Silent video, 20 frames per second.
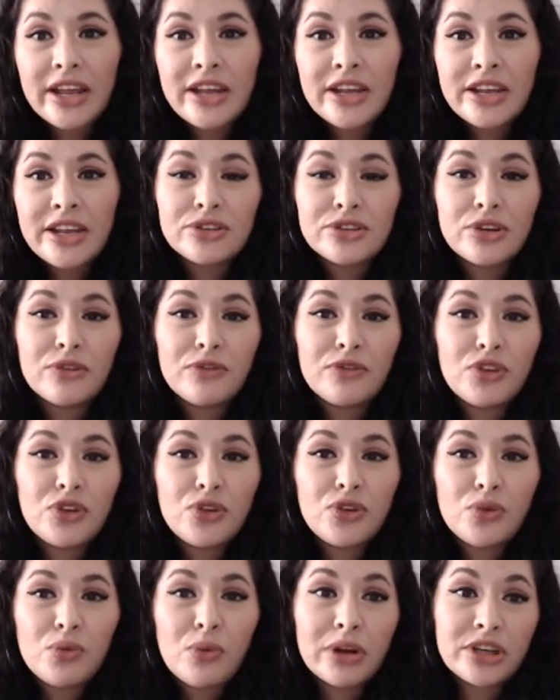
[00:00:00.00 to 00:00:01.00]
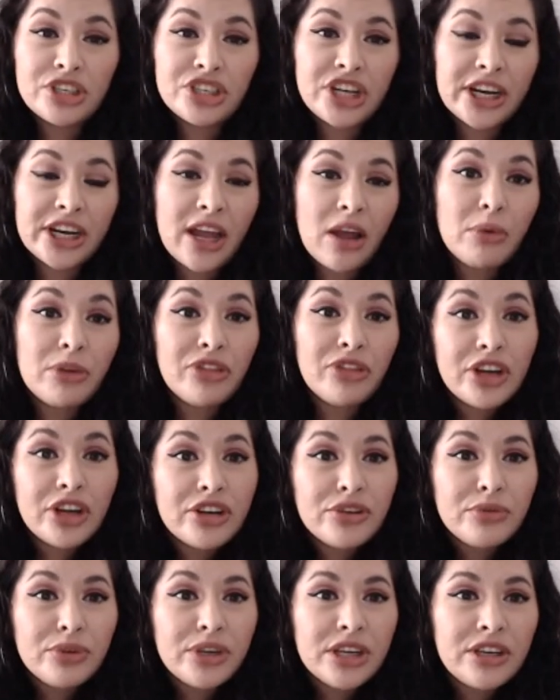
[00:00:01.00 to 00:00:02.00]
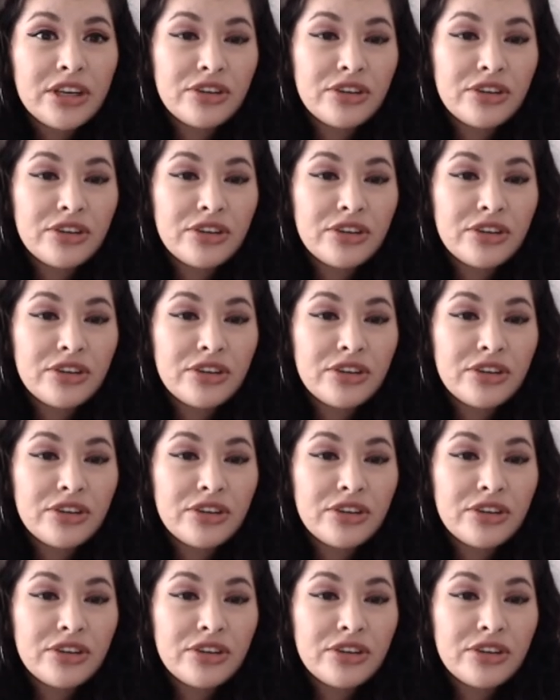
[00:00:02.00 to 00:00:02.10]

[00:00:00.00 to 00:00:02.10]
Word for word: So if you want to check out what they're doing,